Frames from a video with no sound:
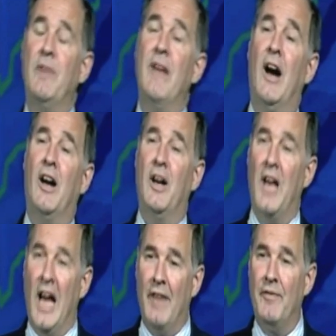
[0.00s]
we've now got
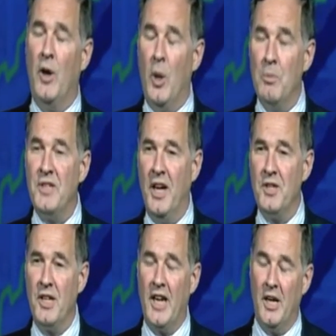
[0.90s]
half the home
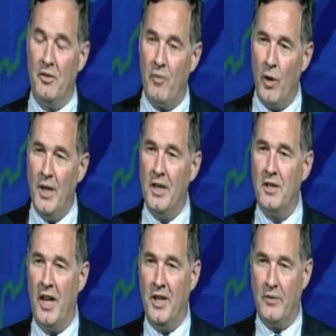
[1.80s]
sales in California
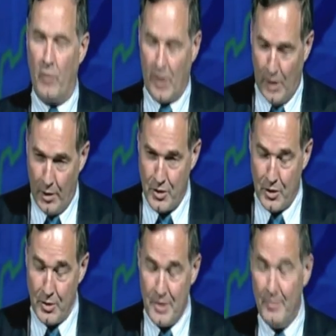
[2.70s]
tied to
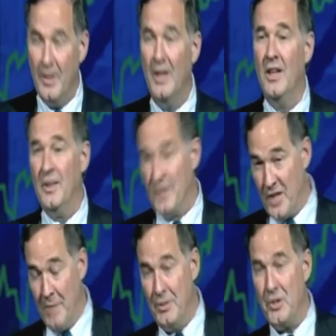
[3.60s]
foreclosures, the
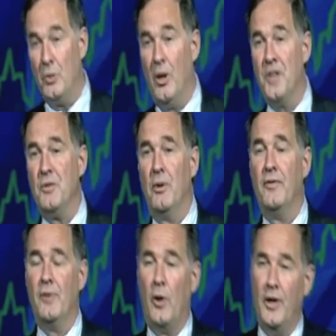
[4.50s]
same is true also
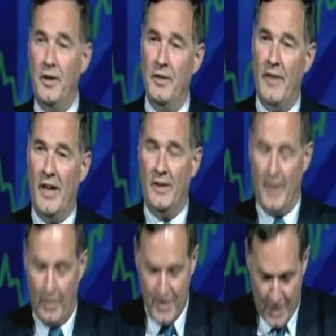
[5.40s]
in Florida, Nevada,
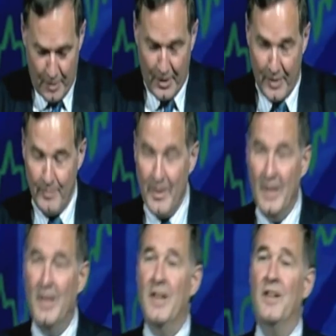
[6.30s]
and Arizona,
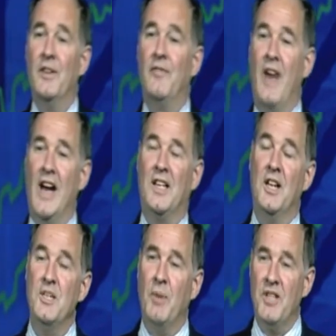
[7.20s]
the fact
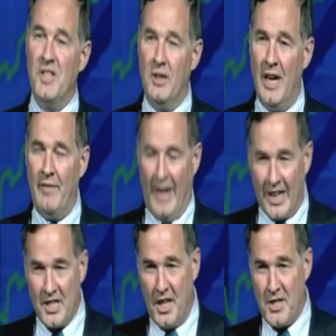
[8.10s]
is we still have
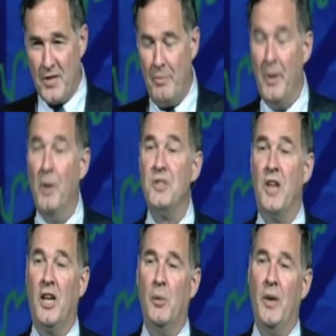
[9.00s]
excesses from the old
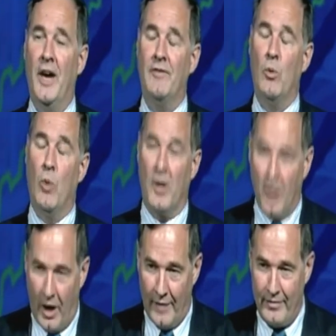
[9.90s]
cycle we have to work
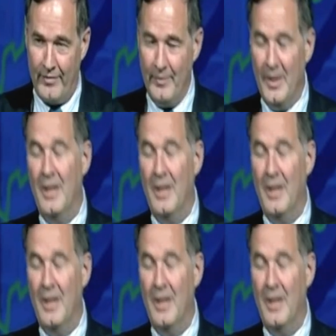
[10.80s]
off.